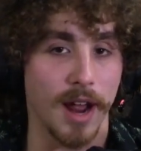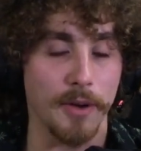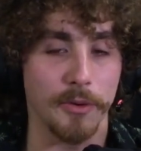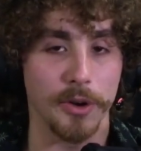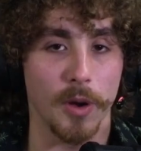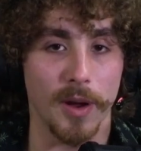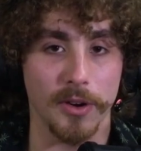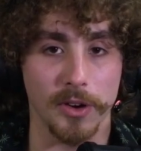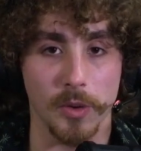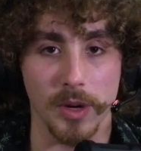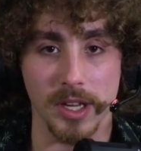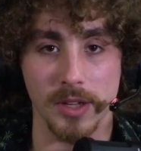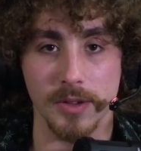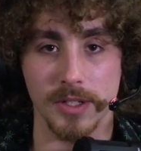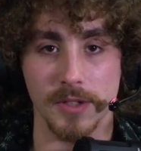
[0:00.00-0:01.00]
I don't know. I don't know what
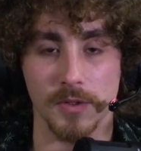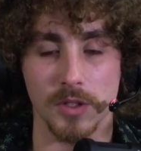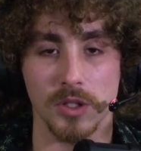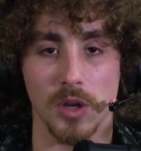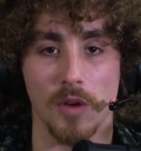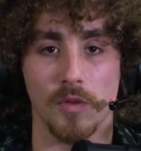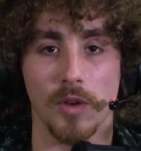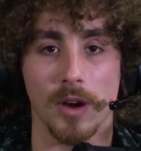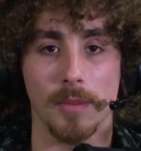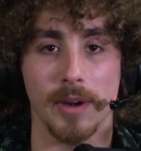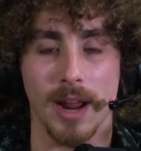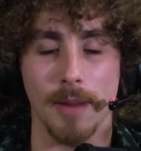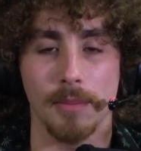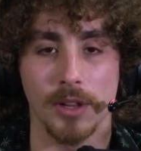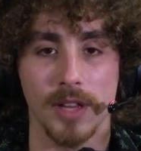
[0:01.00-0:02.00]
he uses for software,
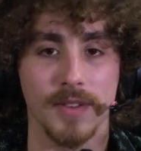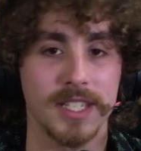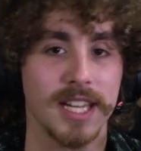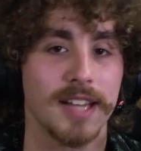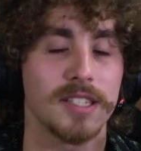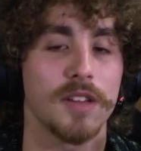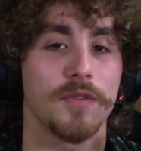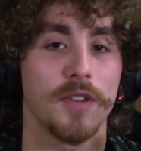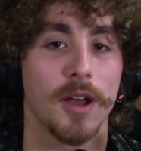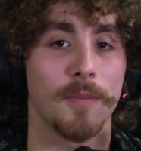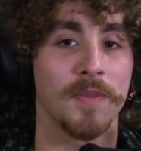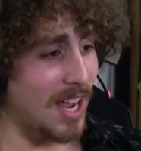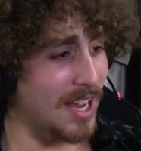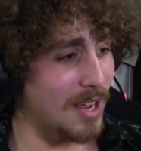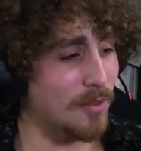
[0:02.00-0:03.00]
but I believe it's
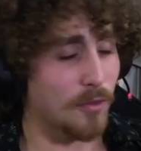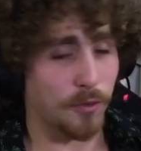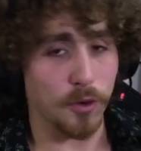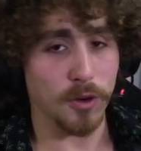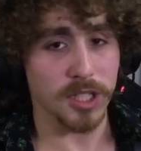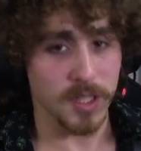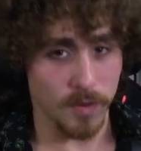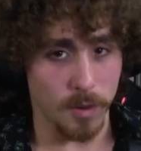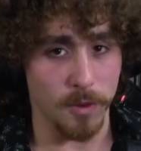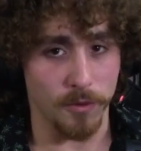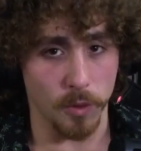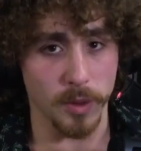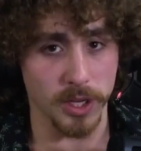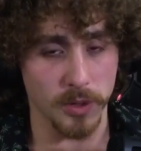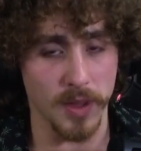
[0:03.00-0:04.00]
SFM. I, first of all,
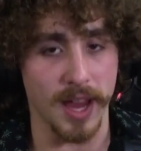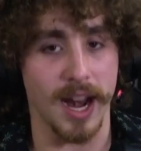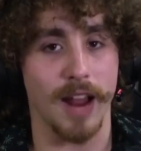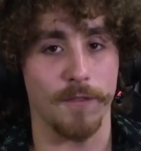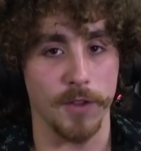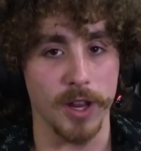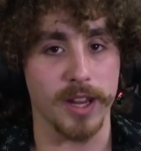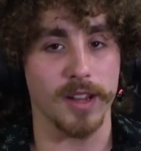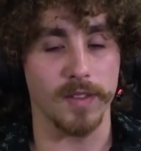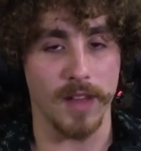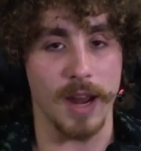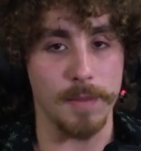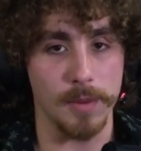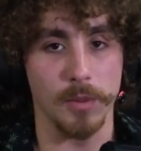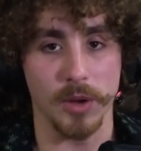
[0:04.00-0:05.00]
before we do that, I feel like a
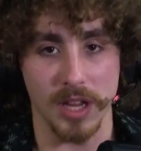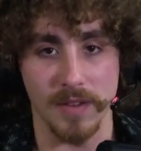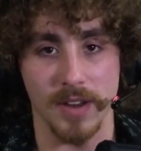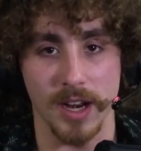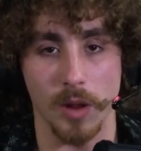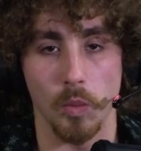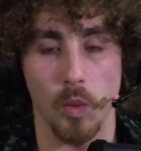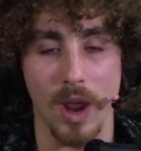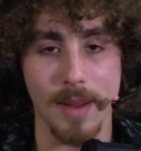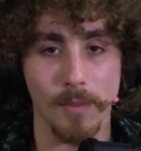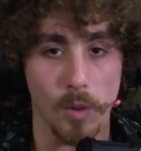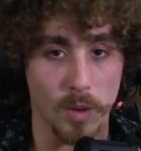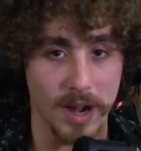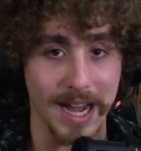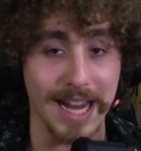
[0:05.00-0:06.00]
lot of people give it way
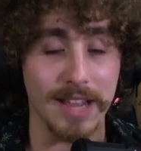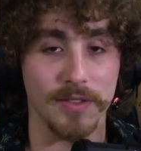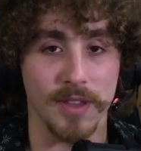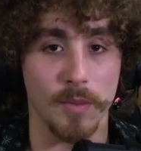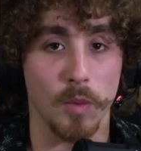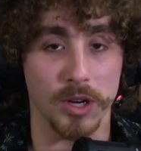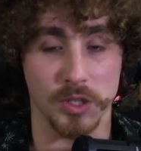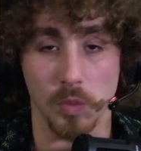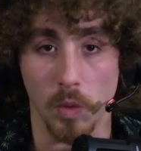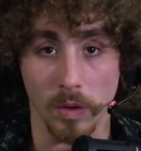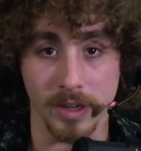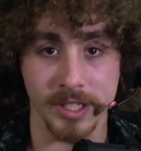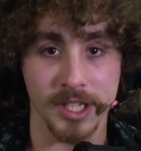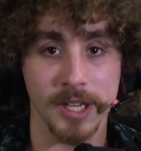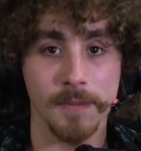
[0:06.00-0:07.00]
more hate than what's
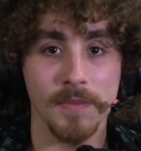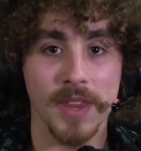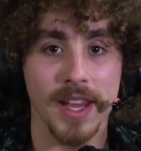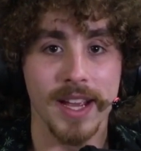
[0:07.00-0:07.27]
warranted.